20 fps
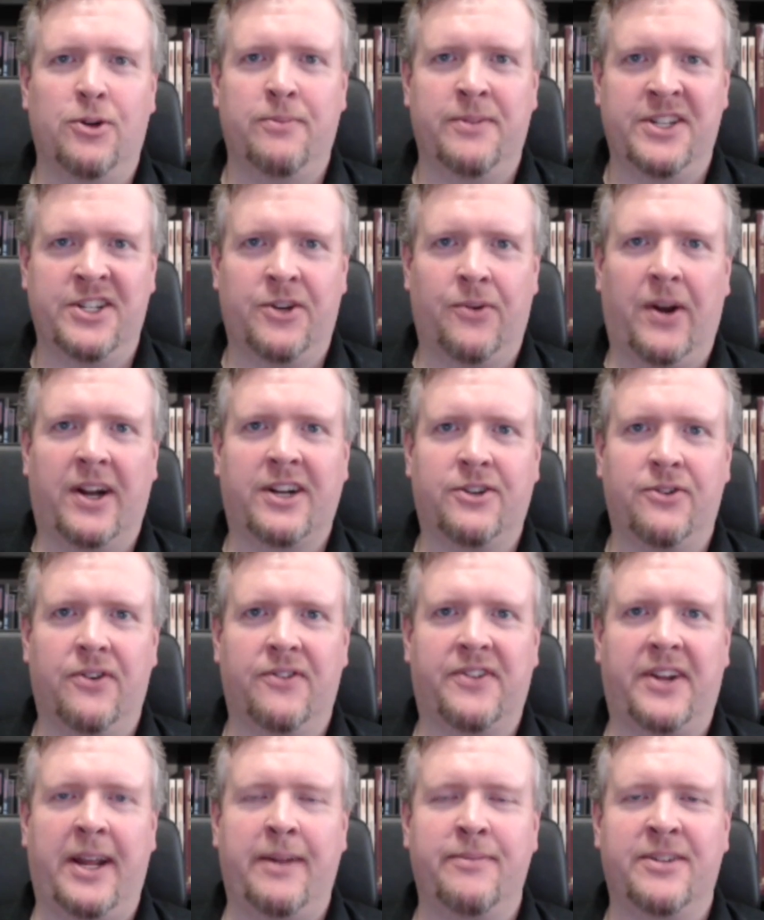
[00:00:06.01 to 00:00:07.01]
Bulmahn, Director
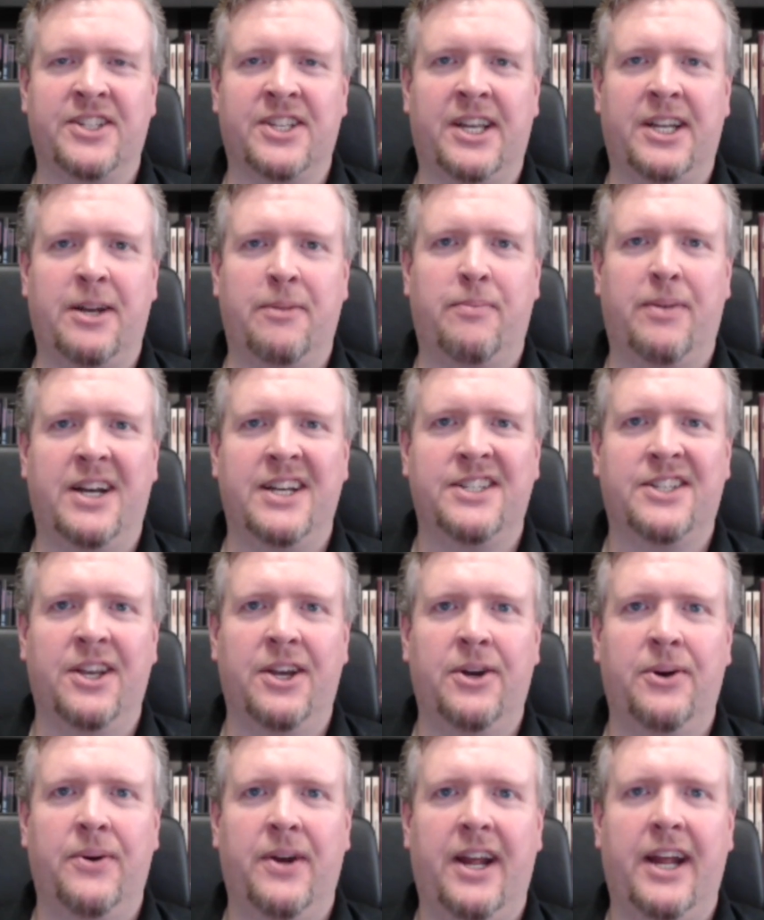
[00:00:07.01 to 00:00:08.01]
of Game Design at
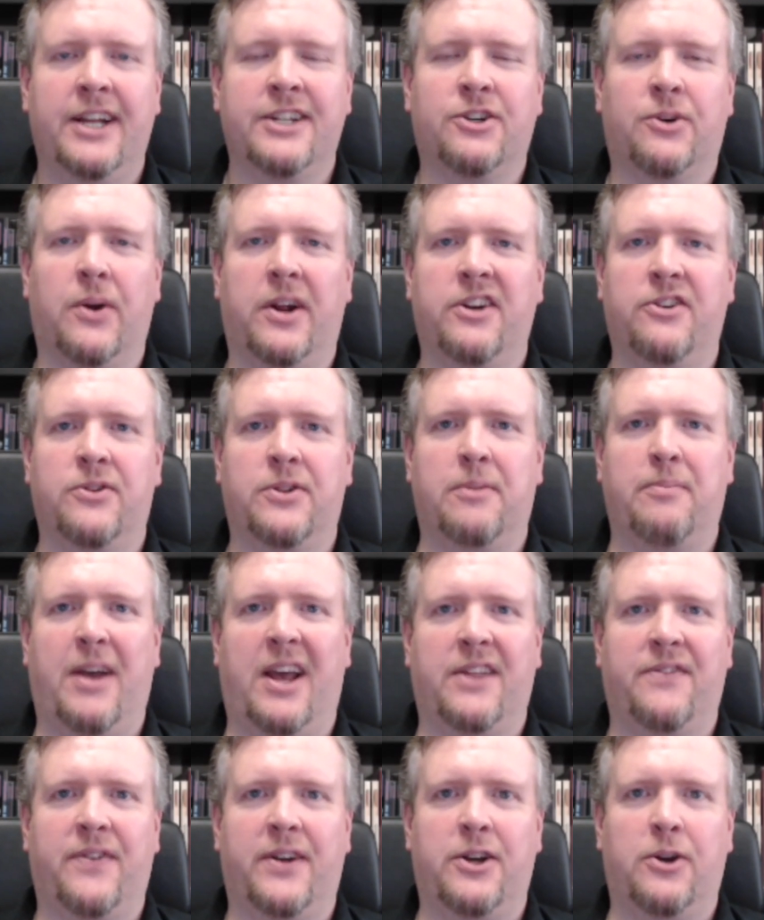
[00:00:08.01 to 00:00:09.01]
Paizo and creator of the
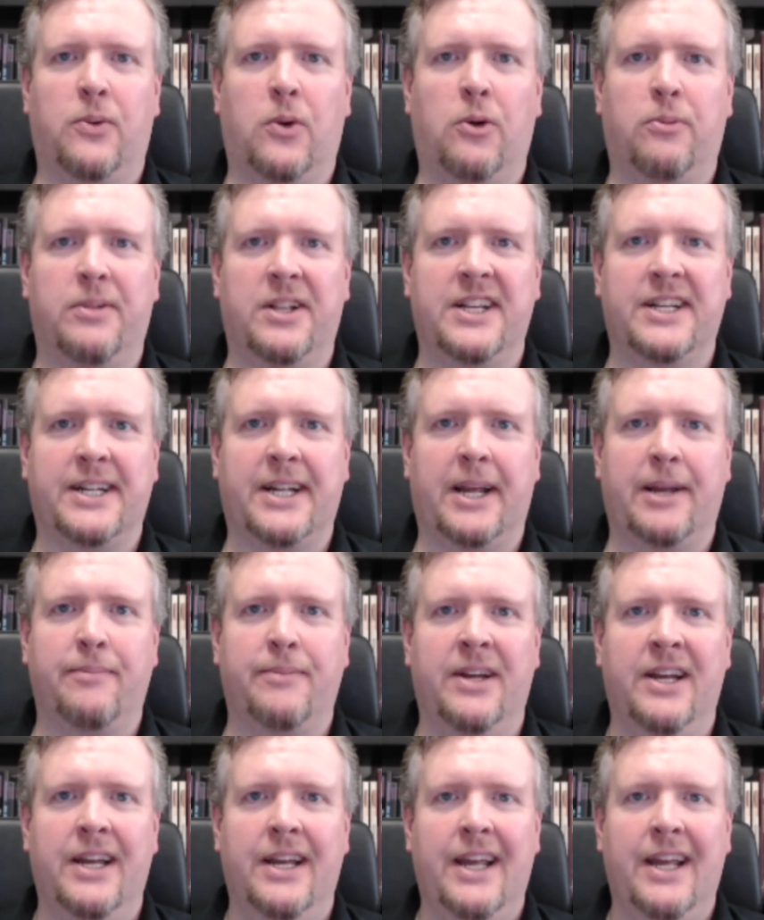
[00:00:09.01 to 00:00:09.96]
Pathfinder role-playing game.